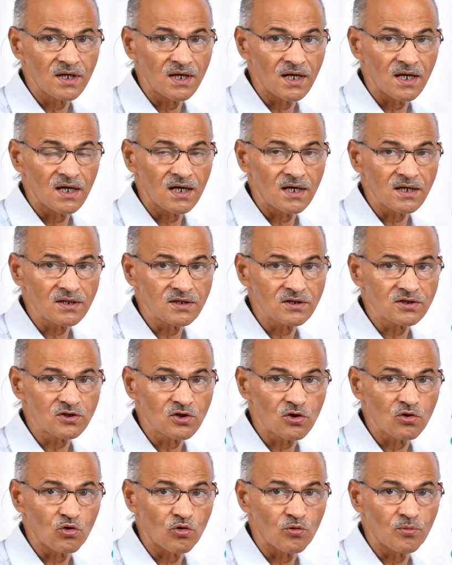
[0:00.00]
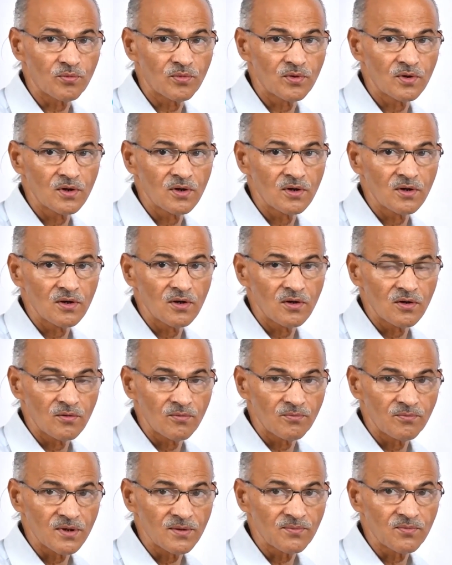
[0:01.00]
Along the slope,
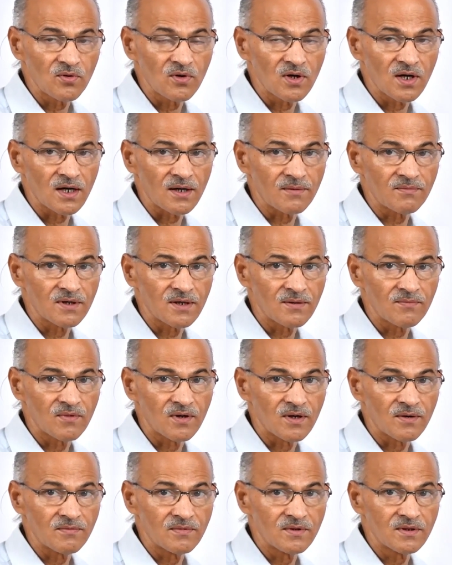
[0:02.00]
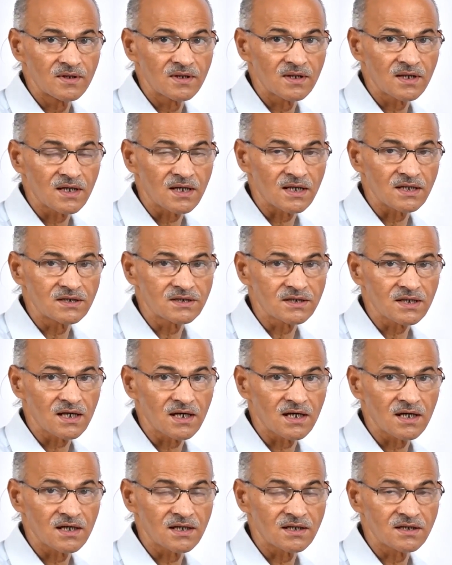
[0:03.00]
people have developed
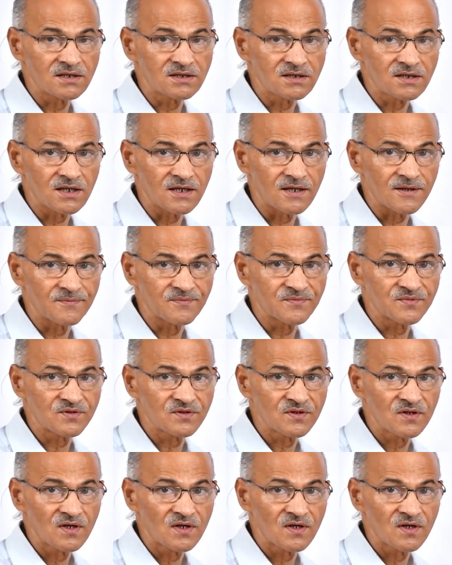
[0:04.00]
cultural landscapes